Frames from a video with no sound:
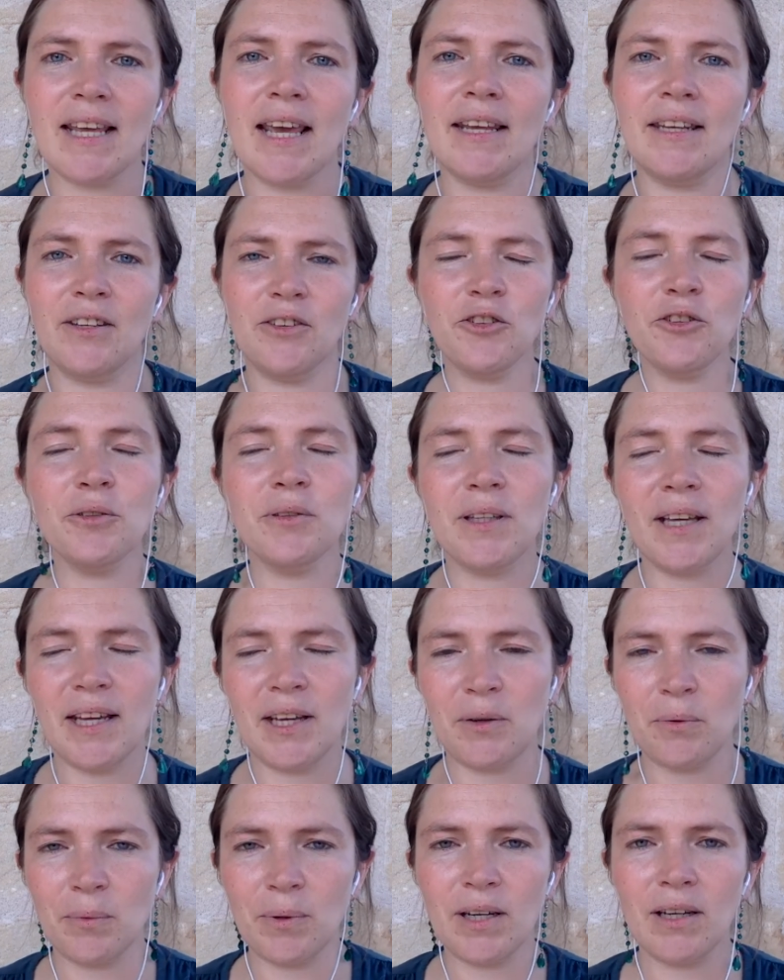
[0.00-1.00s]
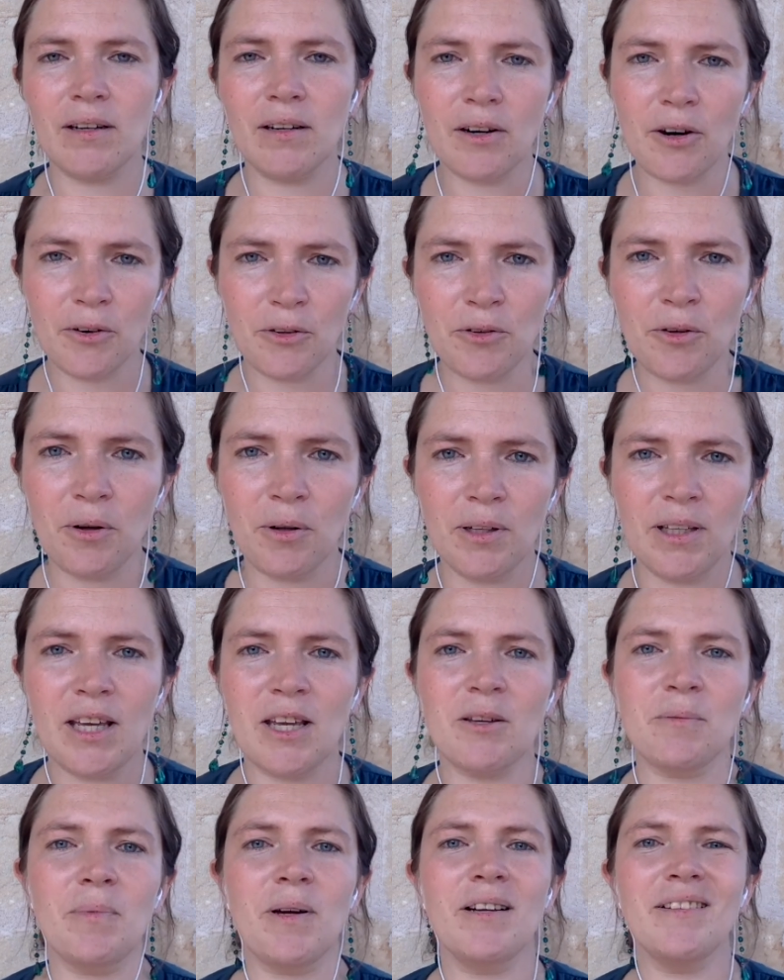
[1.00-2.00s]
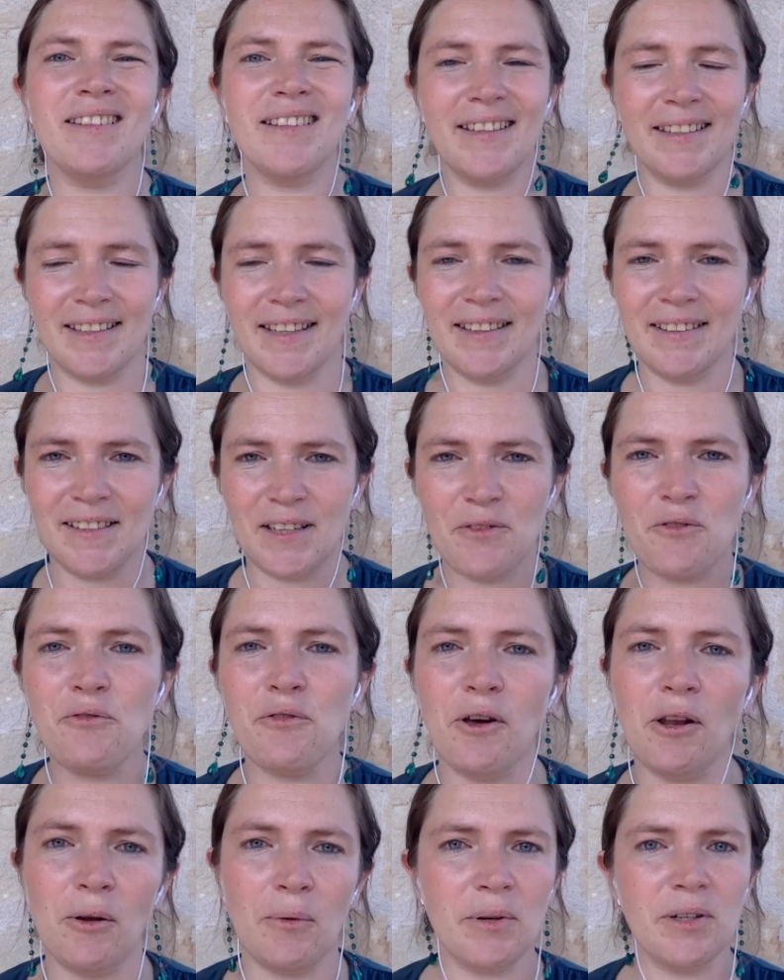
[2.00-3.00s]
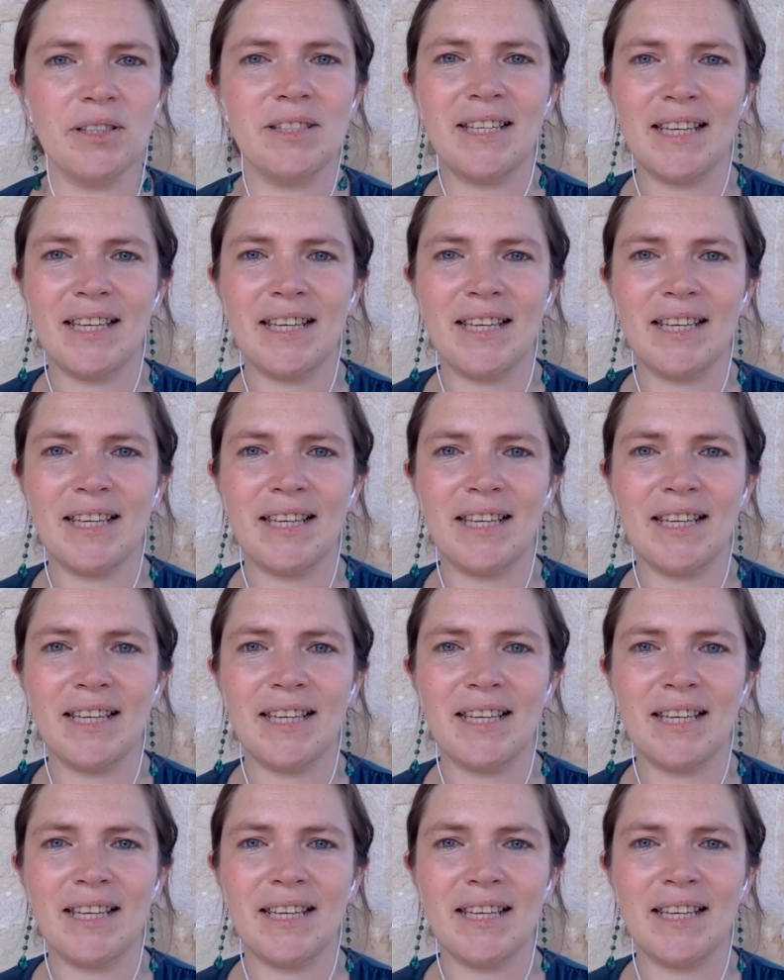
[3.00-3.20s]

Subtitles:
and today we are talking about getting followers,